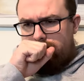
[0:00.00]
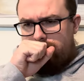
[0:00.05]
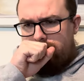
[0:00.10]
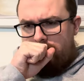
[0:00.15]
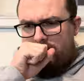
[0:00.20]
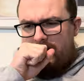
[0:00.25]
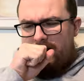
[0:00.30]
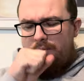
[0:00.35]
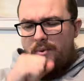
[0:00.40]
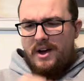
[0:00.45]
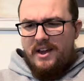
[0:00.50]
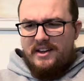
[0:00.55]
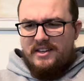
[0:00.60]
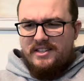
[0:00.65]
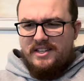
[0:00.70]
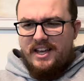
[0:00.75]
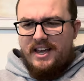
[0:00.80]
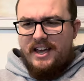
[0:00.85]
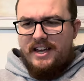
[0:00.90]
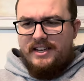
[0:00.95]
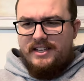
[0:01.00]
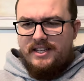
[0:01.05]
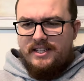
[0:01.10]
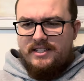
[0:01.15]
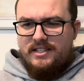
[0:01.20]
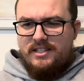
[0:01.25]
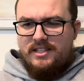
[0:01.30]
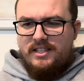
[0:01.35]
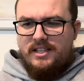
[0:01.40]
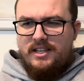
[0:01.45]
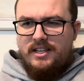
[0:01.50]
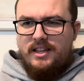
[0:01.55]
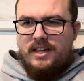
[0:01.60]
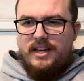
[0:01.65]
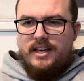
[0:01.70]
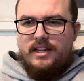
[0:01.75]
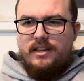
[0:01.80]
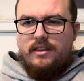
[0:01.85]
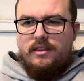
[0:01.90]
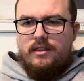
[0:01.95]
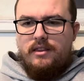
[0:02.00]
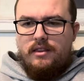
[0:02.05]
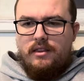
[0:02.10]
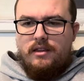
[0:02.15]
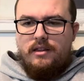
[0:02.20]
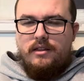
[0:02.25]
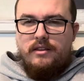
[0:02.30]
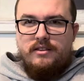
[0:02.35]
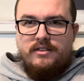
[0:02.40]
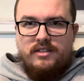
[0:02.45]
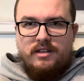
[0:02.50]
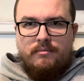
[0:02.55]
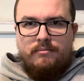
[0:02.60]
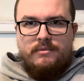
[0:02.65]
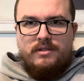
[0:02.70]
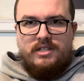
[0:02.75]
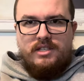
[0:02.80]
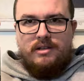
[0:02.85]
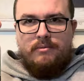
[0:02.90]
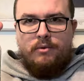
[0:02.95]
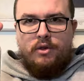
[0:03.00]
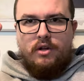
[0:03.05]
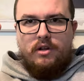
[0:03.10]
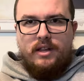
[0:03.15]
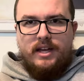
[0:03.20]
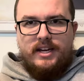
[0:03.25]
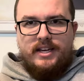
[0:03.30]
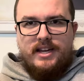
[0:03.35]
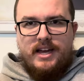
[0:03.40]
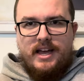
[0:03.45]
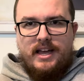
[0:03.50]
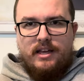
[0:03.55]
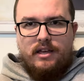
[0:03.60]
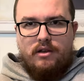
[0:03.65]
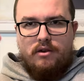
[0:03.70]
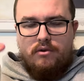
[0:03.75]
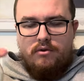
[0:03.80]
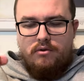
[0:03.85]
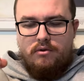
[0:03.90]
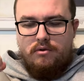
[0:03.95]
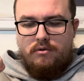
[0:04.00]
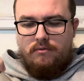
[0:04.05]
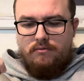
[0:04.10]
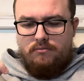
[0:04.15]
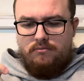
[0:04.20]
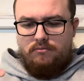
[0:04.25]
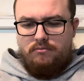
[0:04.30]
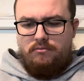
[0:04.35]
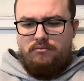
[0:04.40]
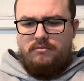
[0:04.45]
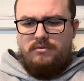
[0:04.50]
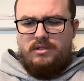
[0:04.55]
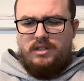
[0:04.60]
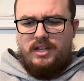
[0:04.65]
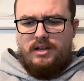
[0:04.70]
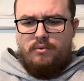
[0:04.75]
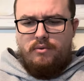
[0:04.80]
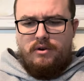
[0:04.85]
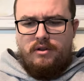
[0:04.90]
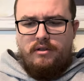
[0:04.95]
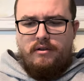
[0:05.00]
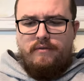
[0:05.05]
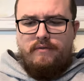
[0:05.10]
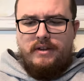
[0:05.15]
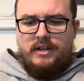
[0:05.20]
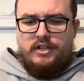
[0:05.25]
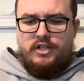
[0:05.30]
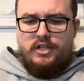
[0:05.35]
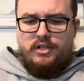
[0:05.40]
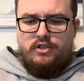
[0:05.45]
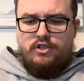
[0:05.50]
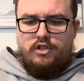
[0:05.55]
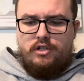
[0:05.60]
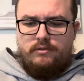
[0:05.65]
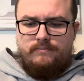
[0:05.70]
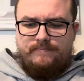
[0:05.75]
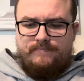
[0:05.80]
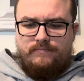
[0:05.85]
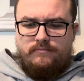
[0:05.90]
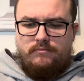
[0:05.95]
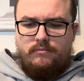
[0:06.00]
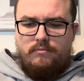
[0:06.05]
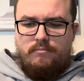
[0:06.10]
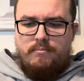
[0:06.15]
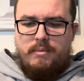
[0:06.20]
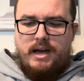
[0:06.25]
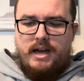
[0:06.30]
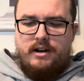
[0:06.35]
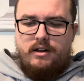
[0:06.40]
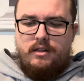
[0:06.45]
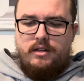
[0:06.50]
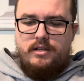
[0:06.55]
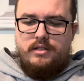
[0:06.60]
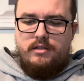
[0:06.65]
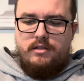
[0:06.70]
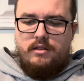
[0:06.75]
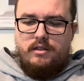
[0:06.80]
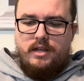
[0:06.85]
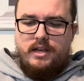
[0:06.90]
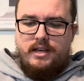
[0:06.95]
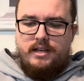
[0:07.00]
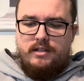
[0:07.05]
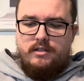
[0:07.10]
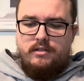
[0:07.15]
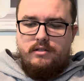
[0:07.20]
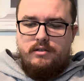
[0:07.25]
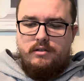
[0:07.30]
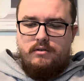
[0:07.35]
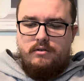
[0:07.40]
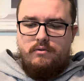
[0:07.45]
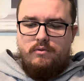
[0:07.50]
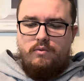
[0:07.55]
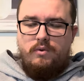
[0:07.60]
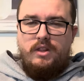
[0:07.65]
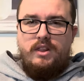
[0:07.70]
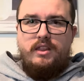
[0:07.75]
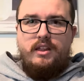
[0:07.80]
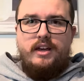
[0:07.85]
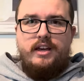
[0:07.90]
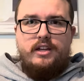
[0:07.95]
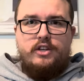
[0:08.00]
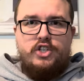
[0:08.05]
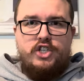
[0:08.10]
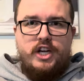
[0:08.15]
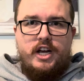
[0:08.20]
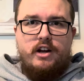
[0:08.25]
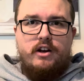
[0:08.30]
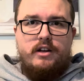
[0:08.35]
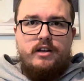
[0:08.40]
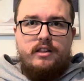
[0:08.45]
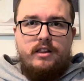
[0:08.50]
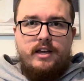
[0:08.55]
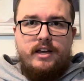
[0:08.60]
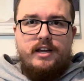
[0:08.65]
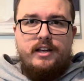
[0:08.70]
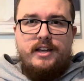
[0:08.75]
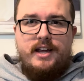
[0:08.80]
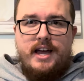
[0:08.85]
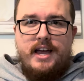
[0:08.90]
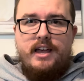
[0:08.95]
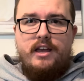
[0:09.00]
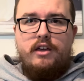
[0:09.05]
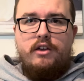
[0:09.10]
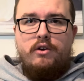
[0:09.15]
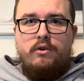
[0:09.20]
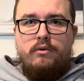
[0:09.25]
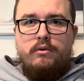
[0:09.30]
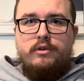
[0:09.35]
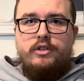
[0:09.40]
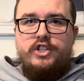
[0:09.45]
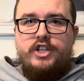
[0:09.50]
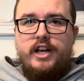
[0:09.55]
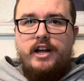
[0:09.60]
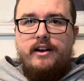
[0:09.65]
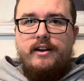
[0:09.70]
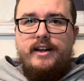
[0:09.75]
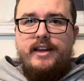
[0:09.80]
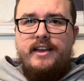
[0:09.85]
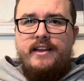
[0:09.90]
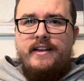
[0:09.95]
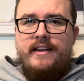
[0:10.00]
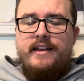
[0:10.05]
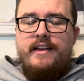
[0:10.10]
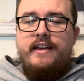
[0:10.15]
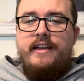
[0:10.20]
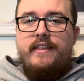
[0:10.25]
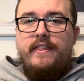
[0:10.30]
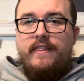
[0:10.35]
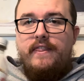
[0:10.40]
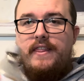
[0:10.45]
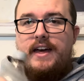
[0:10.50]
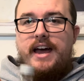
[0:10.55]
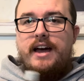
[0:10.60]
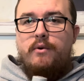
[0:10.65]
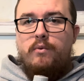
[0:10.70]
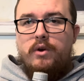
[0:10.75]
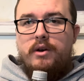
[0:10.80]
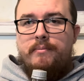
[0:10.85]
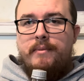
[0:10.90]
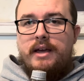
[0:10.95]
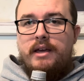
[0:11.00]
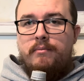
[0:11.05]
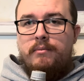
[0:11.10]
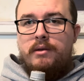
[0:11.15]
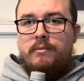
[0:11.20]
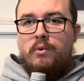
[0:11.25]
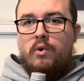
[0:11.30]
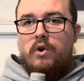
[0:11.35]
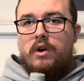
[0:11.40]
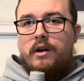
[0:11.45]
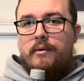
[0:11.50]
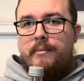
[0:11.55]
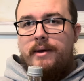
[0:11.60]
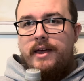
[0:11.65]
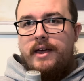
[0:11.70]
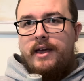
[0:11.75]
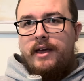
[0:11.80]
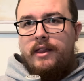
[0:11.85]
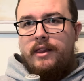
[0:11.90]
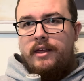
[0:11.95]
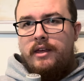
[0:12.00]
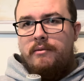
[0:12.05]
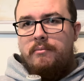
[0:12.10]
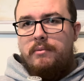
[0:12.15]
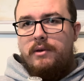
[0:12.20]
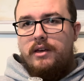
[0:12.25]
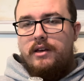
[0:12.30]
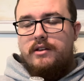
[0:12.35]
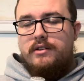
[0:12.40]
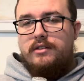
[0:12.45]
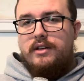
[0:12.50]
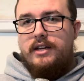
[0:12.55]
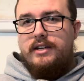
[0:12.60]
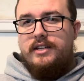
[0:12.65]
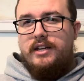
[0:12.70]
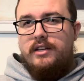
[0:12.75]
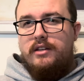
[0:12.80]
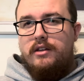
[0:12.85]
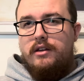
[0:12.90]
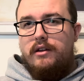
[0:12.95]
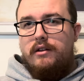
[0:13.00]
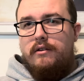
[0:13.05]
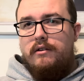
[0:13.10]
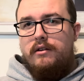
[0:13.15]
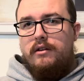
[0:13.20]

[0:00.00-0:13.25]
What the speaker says: I wanna say I did see like something similar, like Diet Coke, like one of their vintage bottlies things with like a cherry, like a Diet Coke cherry. That one might be more up my alley because I tend to